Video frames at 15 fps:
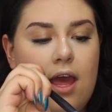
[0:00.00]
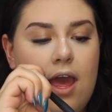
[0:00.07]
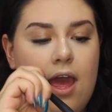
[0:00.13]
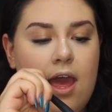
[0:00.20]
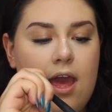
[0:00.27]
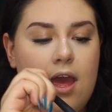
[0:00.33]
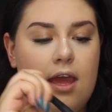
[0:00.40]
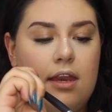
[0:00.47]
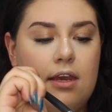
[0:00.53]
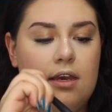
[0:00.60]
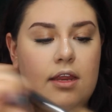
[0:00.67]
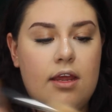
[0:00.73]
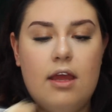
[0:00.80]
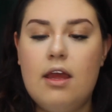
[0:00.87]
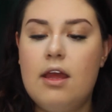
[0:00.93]

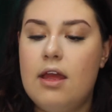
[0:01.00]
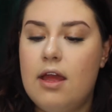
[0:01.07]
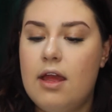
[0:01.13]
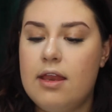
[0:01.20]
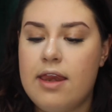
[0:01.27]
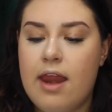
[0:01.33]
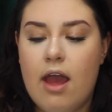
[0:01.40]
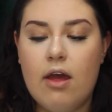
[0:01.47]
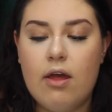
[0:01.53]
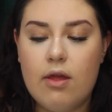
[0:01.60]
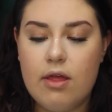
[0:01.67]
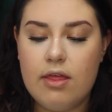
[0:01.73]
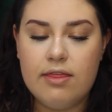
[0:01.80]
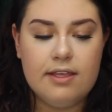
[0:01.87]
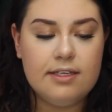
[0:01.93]
And now
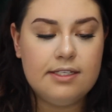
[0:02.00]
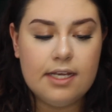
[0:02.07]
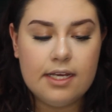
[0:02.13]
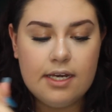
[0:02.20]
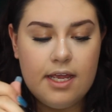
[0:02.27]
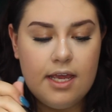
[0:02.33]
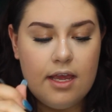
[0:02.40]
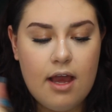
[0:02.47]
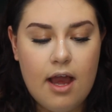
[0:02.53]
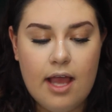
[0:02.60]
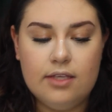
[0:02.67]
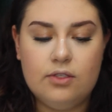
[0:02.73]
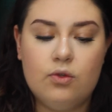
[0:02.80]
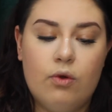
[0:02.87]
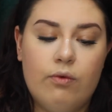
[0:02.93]
this technique
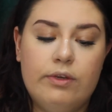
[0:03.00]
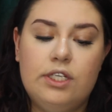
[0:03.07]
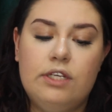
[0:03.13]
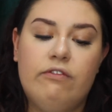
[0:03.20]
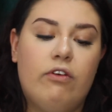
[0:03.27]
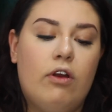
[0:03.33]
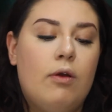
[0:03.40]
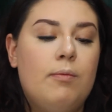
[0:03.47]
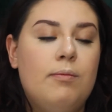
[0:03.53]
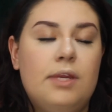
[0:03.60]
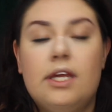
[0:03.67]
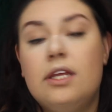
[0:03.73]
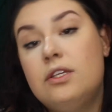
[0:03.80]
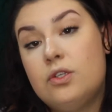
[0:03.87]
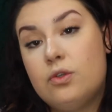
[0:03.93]
I saw originally from
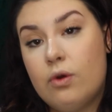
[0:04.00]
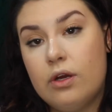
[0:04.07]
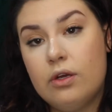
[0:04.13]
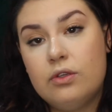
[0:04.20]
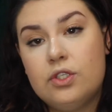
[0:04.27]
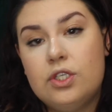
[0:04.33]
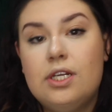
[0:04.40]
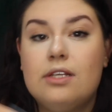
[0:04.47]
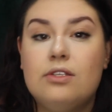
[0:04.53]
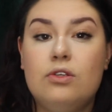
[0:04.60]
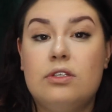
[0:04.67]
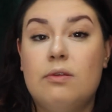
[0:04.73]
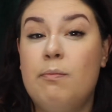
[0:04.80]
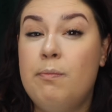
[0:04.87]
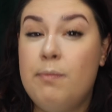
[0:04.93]
Nikki Tutorials. She does
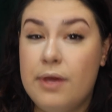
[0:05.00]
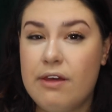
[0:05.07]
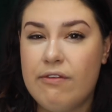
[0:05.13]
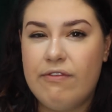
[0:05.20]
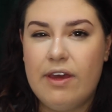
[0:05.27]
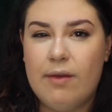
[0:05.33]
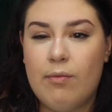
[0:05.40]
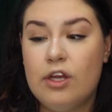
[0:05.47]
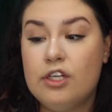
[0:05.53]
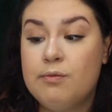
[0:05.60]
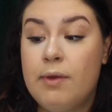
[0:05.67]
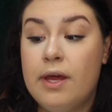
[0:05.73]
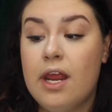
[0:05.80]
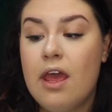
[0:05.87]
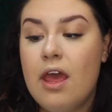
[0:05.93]
use a bigger fan brush,
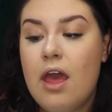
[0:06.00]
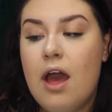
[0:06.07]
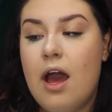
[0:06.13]
but